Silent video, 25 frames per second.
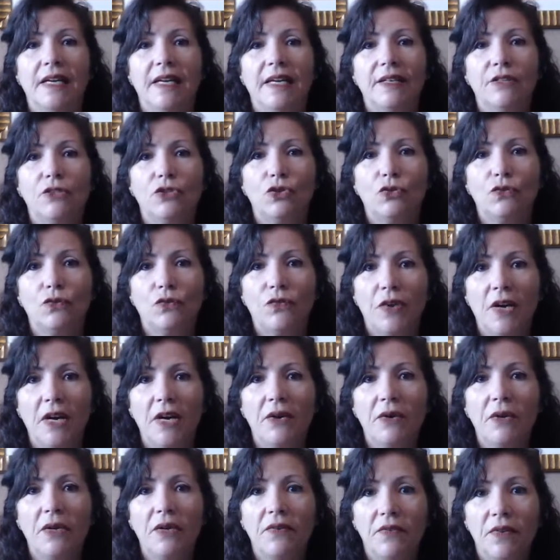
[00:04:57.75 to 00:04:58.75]
into
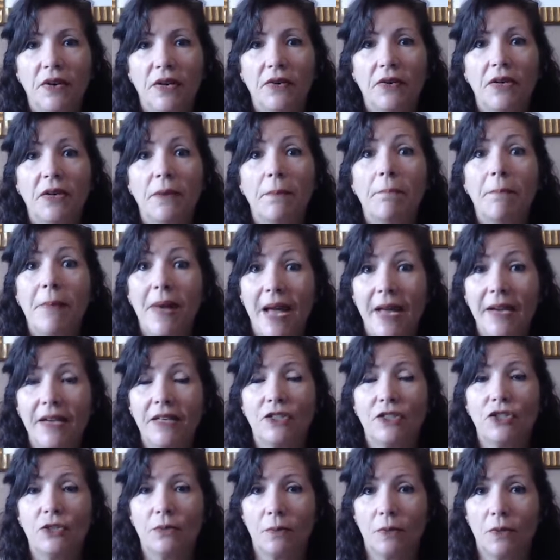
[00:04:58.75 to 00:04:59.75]
very, very
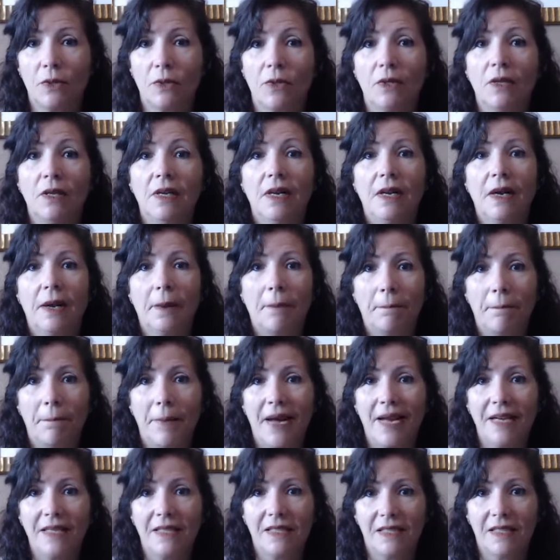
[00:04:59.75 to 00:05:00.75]
manageable
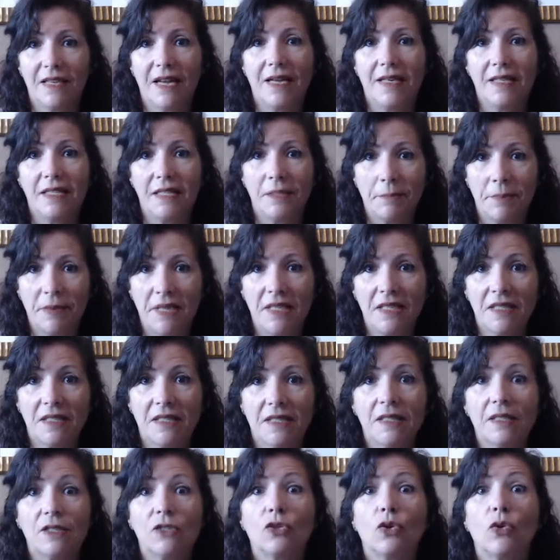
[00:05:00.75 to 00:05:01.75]
bite-sized
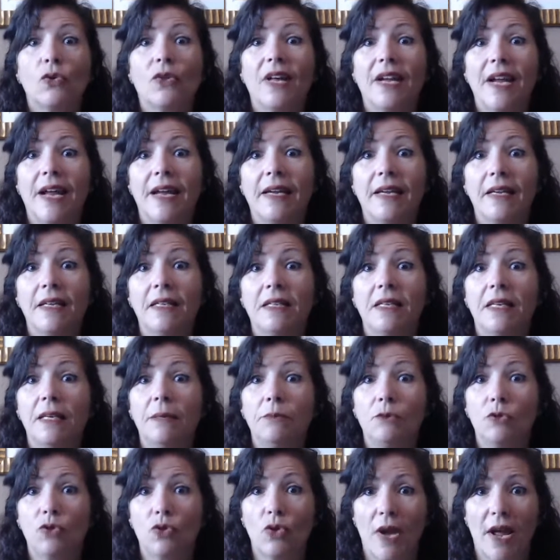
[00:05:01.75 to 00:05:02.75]
pieces so that I can
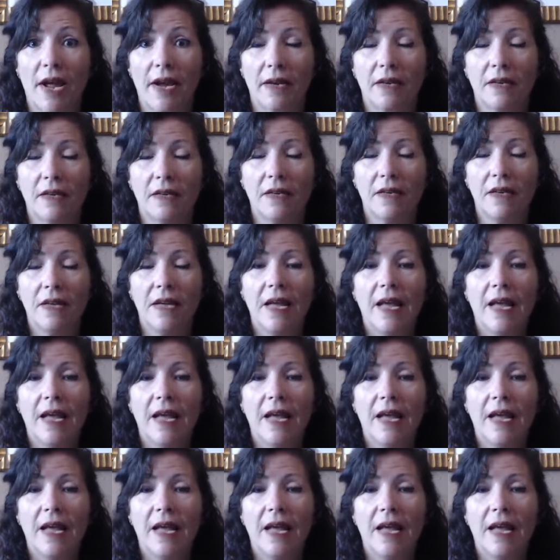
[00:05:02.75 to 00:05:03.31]
keep track.